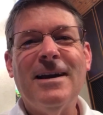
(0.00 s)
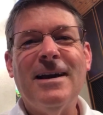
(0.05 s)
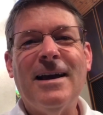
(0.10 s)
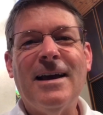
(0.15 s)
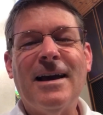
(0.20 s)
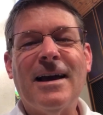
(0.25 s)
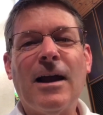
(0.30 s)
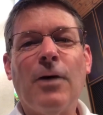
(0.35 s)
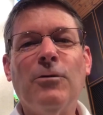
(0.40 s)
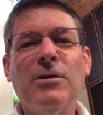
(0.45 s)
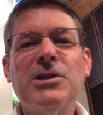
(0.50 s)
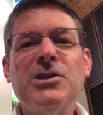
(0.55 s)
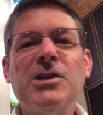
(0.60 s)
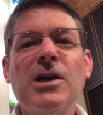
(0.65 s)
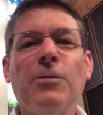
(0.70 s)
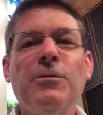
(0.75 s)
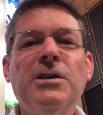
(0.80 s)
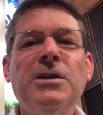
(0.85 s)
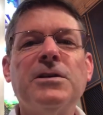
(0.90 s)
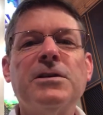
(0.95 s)
And I want to
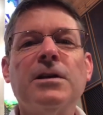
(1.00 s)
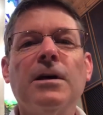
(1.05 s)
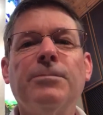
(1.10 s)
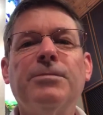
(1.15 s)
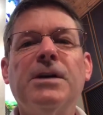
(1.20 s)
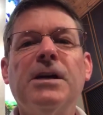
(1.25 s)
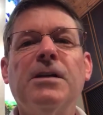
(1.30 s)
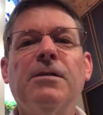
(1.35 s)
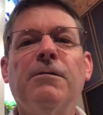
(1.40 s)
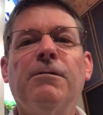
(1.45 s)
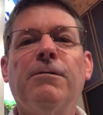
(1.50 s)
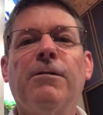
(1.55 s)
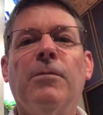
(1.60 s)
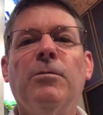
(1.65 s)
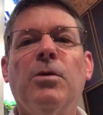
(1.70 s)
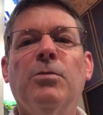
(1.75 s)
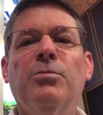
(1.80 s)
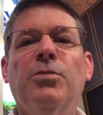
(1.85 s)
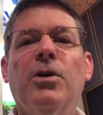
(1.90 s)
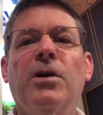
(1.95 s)
share with you something
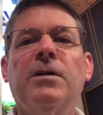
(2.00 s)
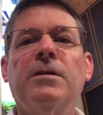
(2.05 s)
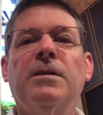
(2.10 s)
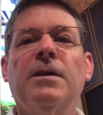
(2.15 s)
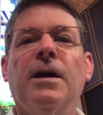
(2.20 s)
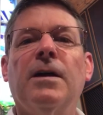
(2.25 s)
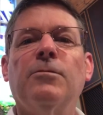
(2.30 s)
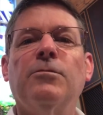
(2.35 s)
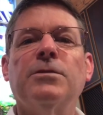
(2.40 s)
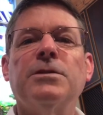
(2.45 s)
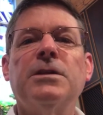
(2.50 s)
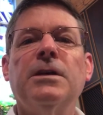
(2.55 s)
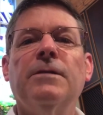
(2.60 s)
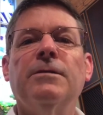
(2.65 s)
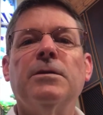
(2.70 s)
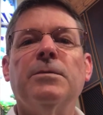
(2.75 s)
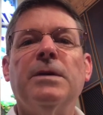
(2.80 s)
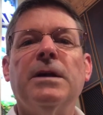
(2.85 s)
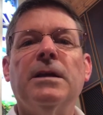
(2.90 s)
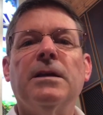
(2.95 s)
from a book that was
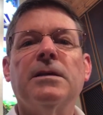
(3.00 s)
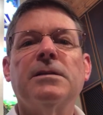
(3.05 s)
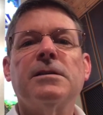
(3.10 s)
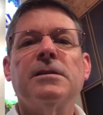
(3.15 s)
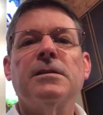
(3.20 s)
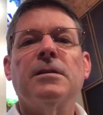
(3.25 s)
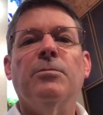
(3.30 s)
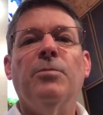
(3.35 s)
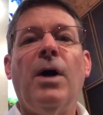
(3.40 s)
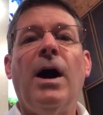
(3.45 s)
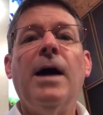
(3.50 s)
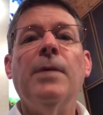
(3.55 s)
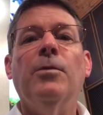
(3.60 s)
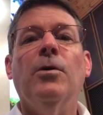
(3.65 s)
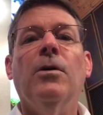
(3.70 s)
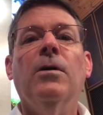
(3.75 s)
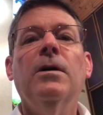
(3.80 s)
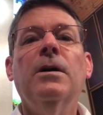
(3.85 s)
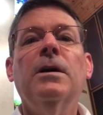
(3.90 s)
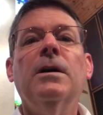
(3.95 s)
given to me. This is a
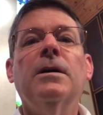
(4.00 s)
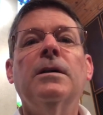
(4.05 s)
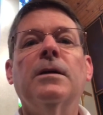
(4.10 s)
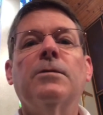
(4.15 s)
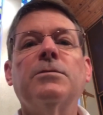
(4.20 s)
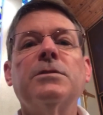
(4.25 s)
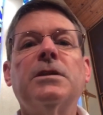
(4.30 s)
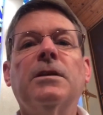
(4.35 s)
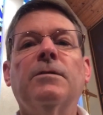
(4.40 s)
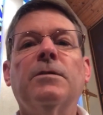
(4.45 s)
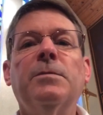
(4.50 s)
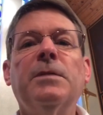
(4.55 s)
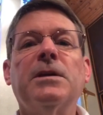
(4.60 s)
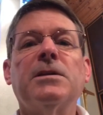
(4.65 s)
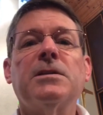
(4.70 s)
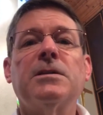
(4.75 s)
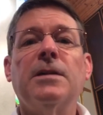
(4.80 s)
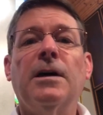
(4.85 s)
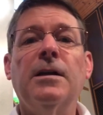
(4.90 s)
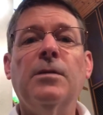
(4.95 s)
Bible that was given me, a
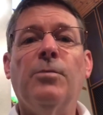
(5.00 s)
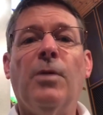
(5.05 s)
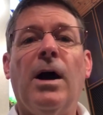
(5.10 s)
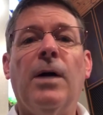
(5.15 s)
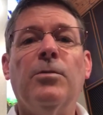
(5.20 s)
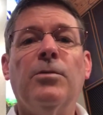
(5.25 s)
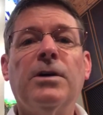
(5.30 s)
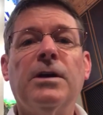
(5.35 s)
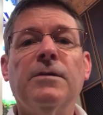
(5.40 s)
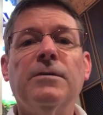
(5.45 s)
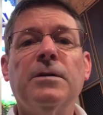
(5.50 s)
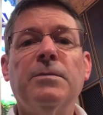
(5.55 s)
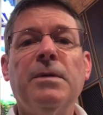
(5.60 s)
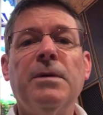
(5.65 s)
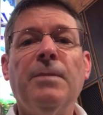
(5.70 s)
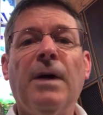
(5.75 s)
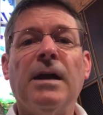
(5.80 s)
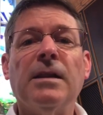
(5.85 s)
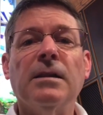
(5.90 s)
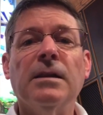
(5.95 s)
study Bible given to
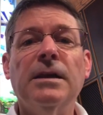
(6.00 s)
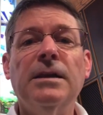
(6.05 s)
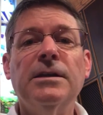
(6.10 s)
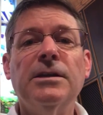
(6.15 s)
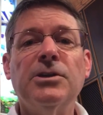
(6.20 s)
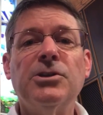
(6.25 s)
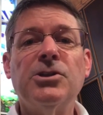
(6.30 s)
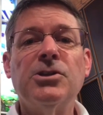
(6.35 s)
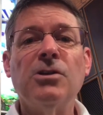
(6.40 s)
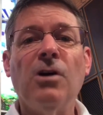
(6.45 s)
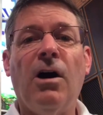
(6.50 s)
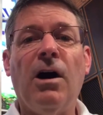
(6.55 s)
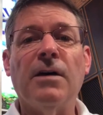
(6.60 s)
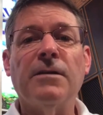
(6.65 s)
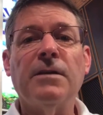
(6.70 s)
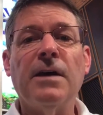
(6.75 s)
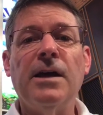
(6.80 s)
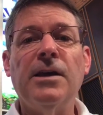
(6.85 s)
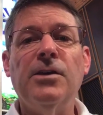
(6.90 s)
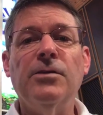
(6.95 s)
me by Linda Shaw.
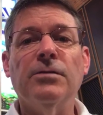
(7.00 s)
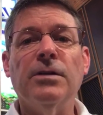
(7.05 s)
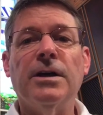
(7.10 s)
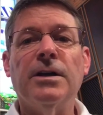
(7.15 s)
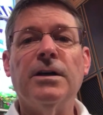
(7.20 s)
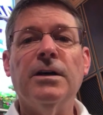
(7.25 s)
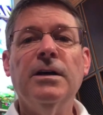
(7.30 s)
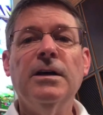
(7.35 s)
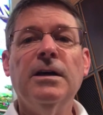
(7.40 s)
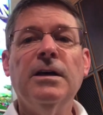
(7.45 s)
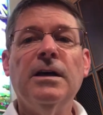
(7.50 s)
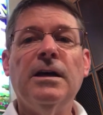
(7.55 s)
Thank you, Linda.